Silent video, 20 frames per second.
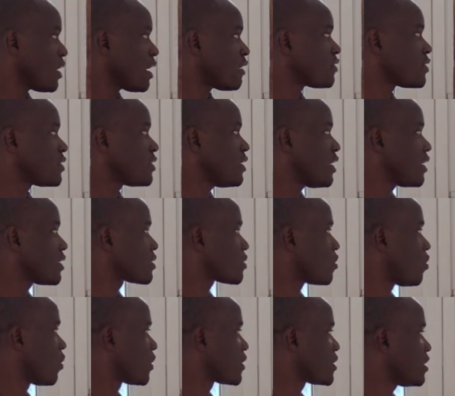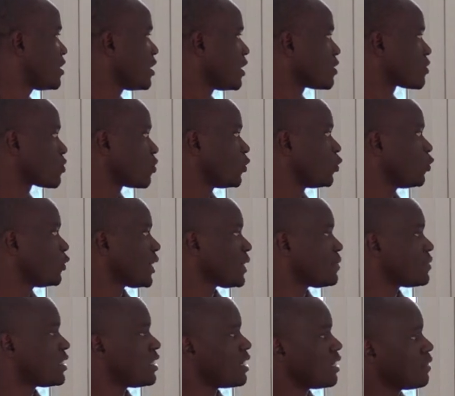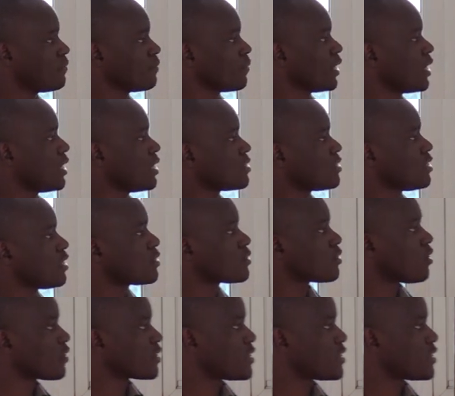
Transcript: We have 6 oxygen. So 2 times 3, 6